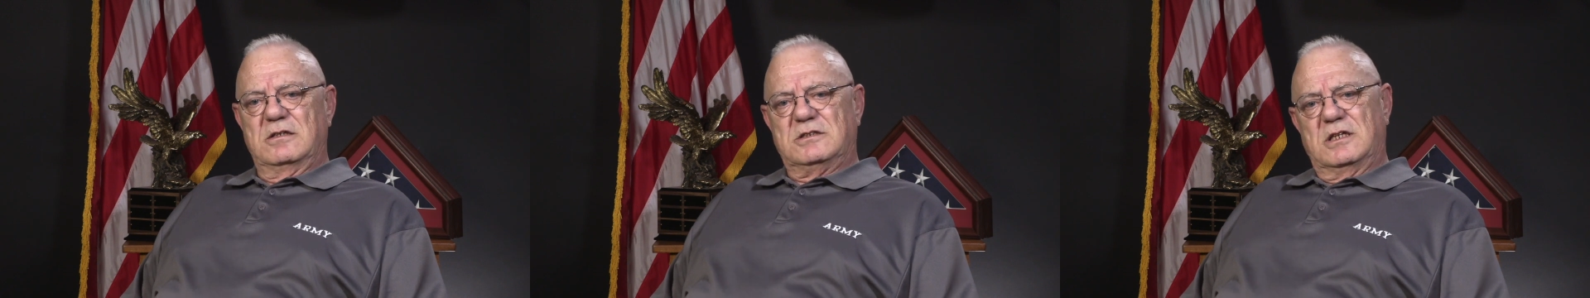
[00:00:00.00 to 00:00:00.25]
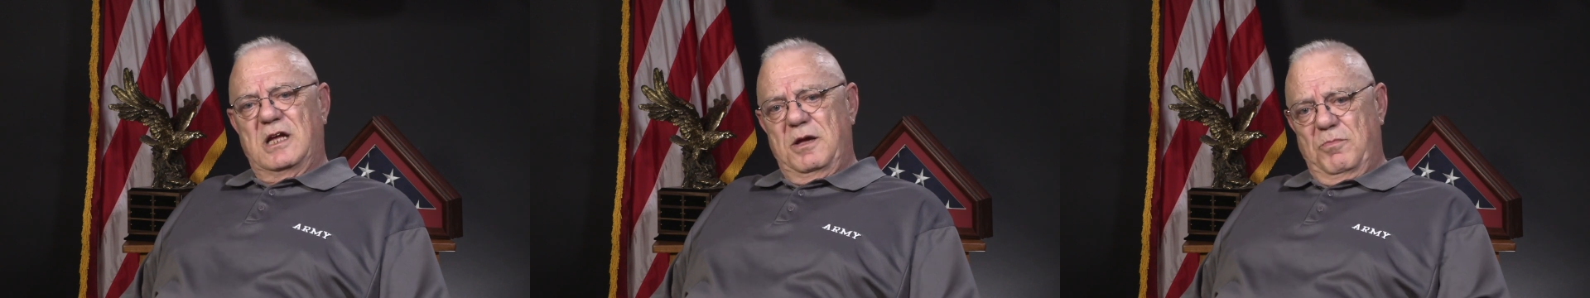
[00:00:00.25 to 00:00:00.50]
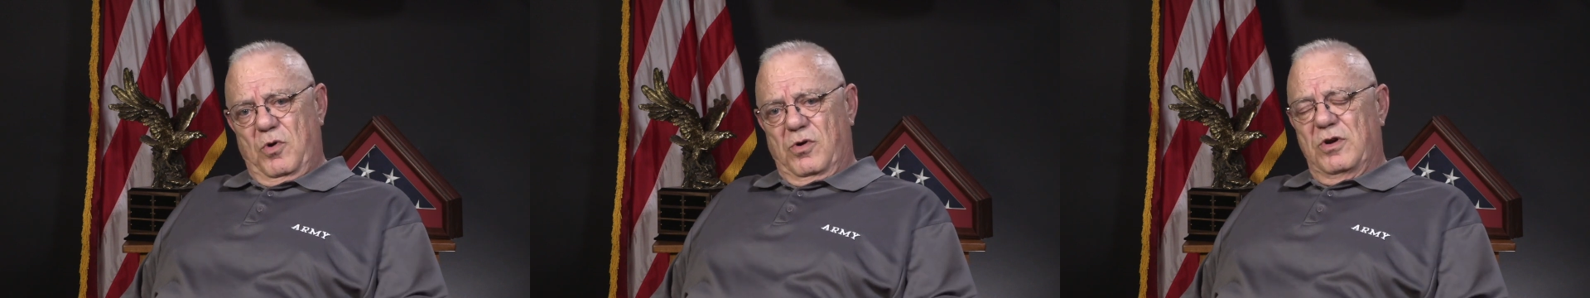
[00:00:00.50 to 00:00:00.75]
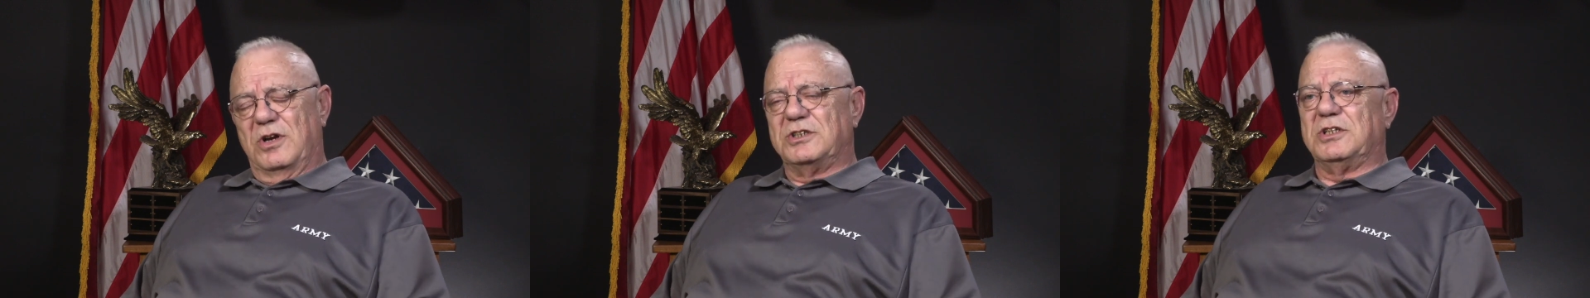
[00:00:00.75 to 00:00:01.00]
I said, "Hey,
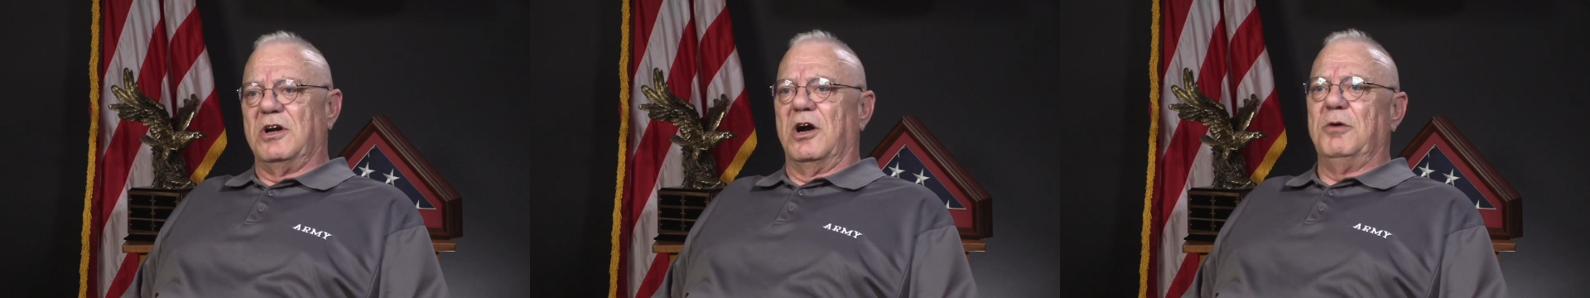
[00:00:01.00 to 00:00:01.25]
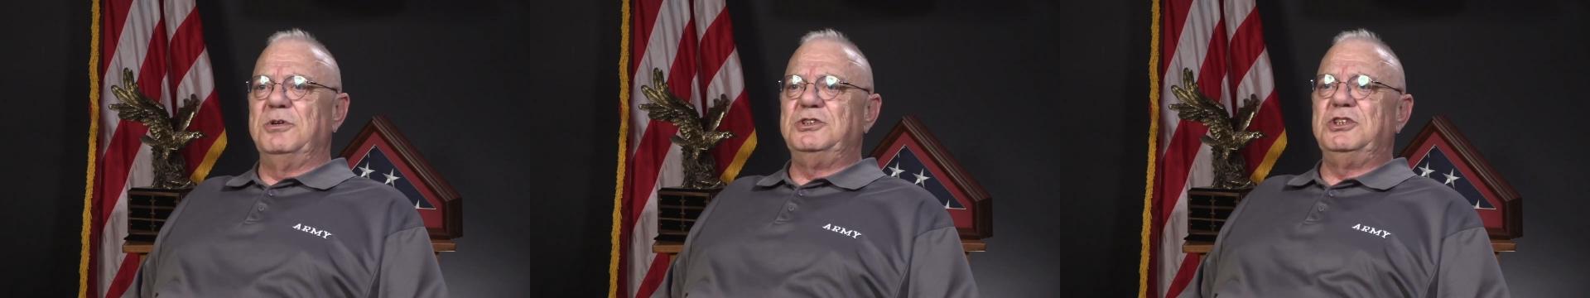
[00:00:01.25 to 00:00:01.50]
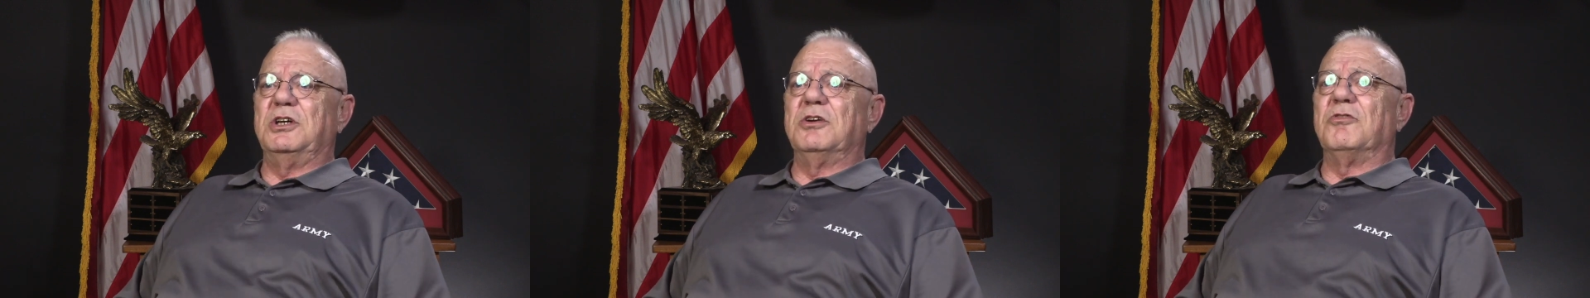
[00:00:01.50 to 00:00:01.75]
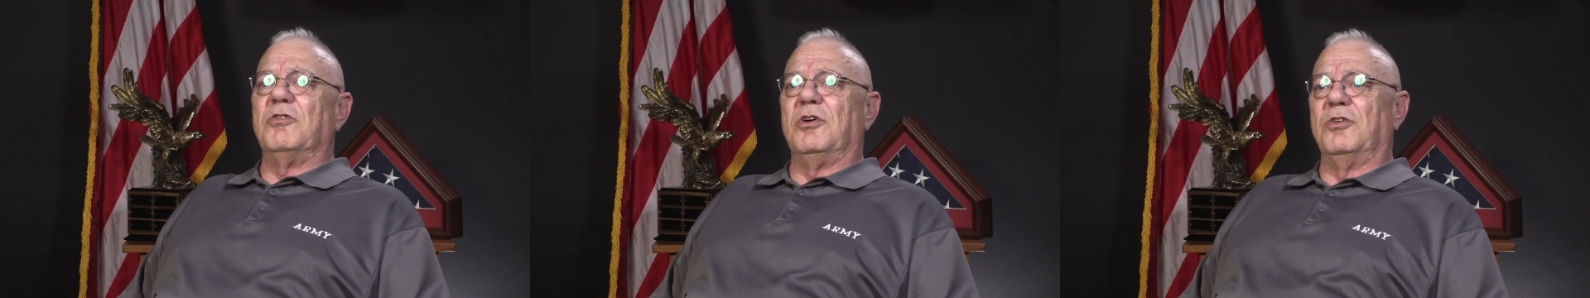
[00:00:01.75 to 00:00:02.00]
Morton, there's an Army
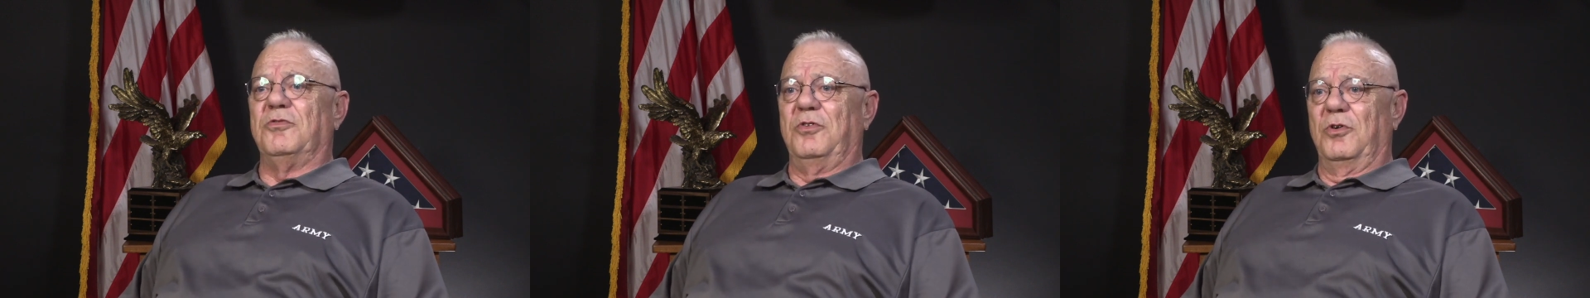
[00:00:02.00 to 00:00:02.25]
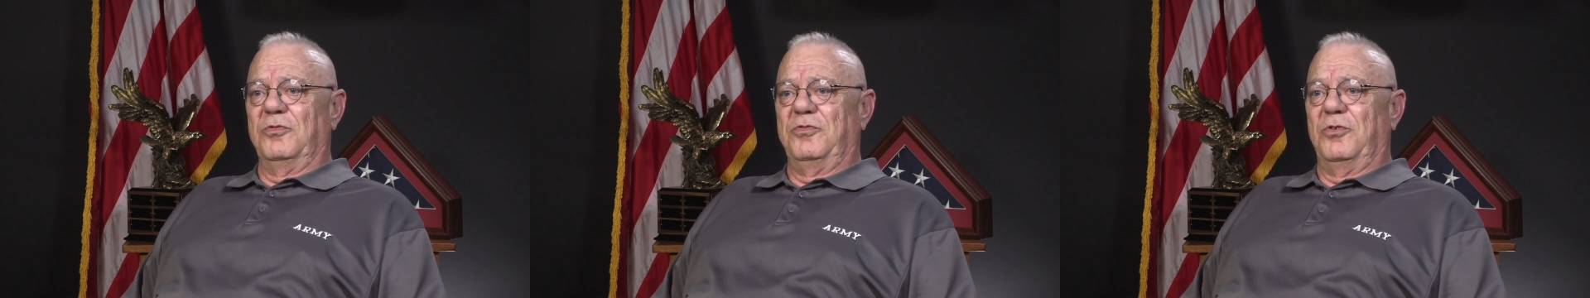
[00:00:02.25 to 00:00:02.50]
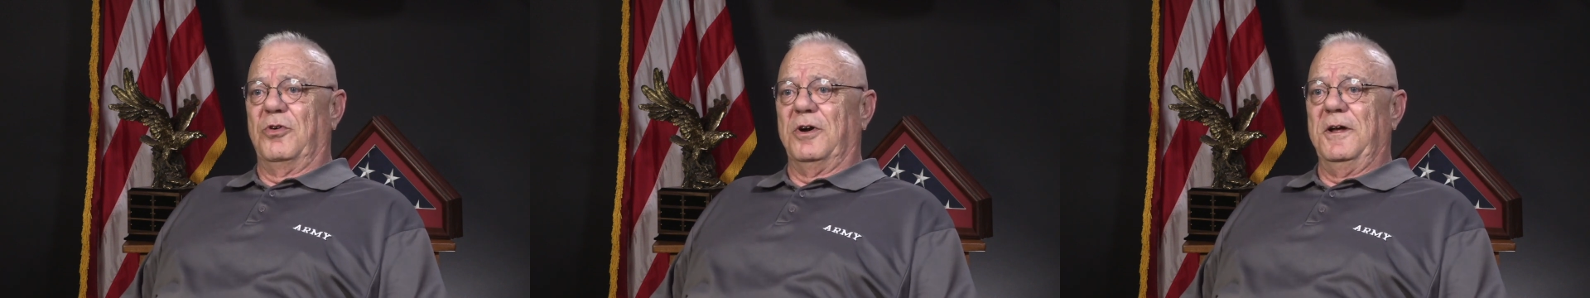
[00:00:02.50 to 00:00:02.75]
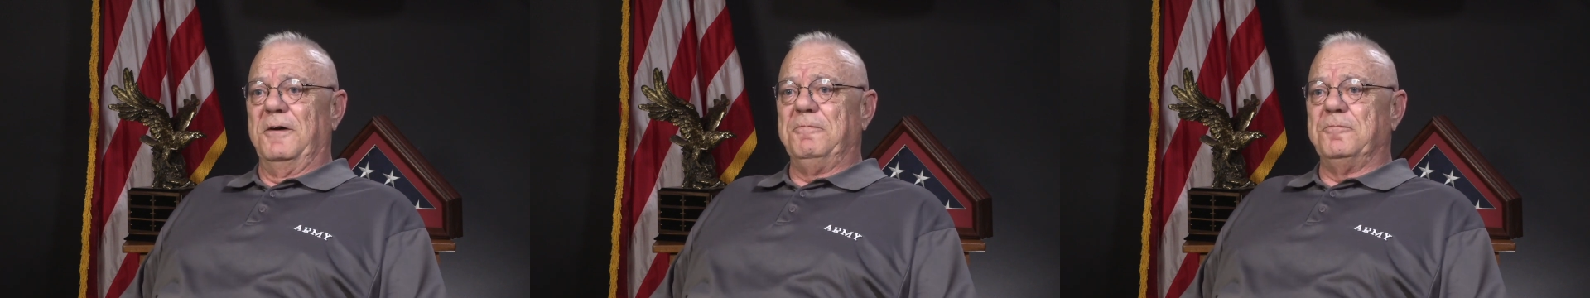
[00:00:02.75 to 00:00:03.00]
general on the phone
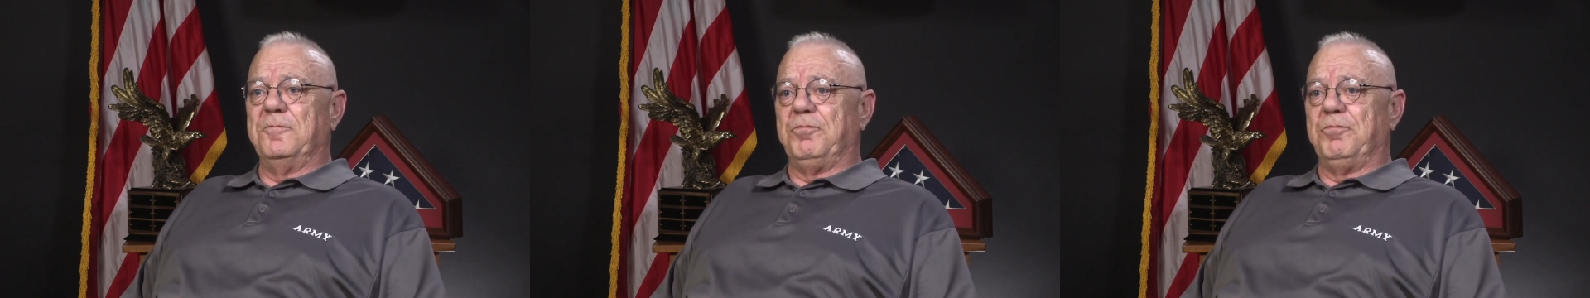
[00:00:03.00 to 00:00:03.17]
for you."